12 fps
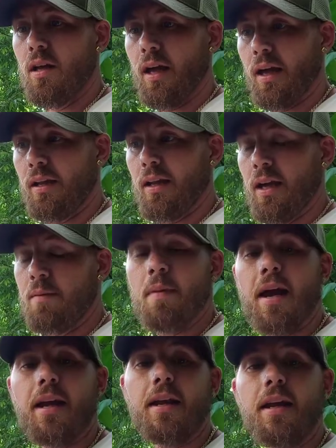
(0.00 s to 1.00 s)
It
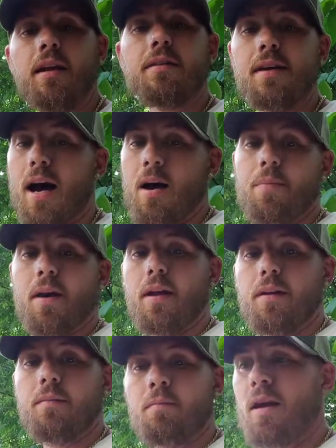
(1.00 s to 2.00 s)
may need a top end.
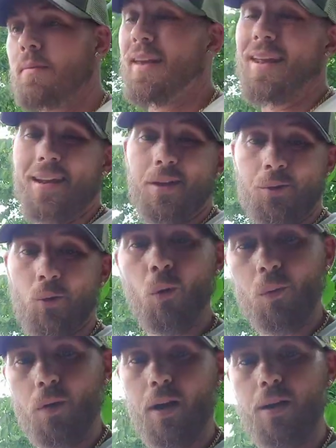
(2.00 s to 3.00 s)
Maybe he didn't do
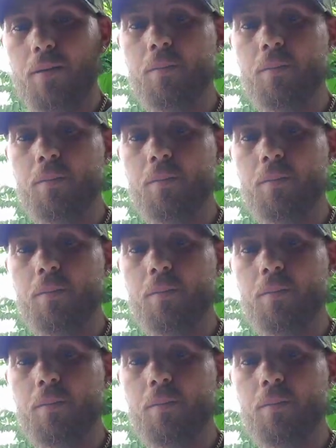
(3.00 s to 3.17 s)
it right,